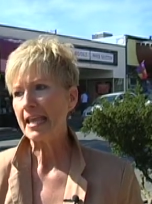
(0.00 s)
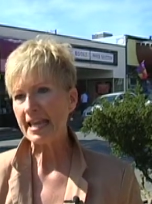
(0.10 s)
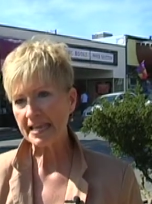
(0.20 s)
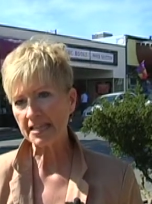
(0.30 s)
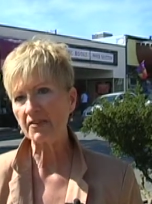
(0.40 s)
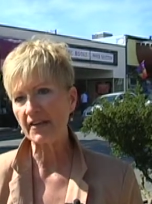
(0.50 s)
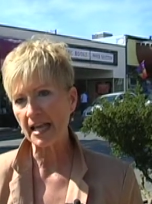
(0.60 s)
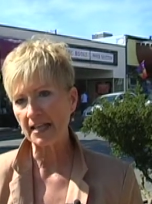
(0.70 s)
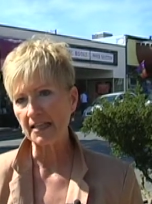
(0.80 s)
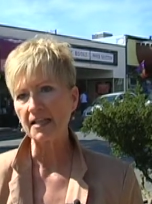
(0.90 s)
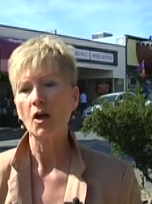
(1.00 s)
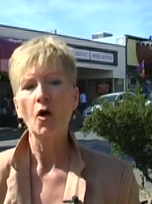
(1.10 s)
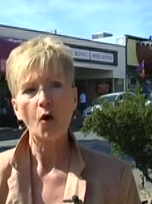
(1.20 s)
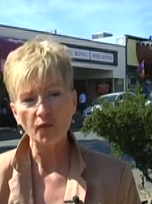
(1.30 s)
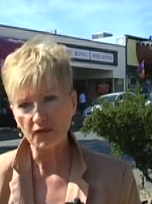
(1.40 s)
in the valley
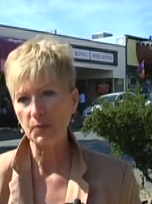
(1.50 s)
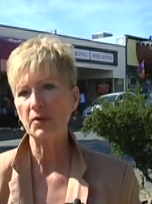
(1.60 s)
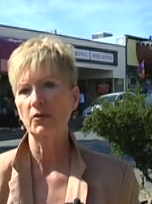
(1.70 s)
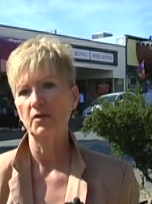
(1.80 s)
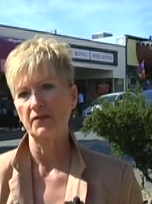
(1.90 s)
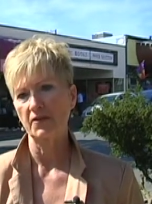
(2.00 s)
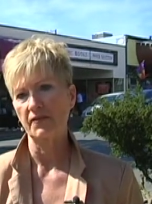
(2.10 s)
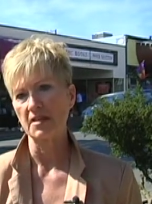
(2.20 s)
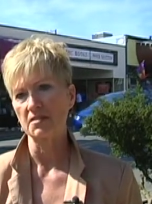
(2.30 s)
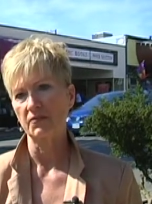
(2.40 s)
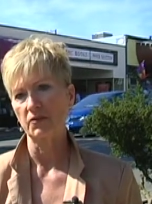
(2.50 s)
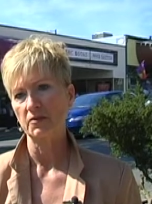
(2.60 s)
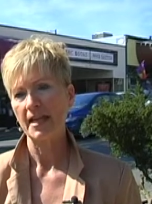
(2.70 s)
over the period of the festival.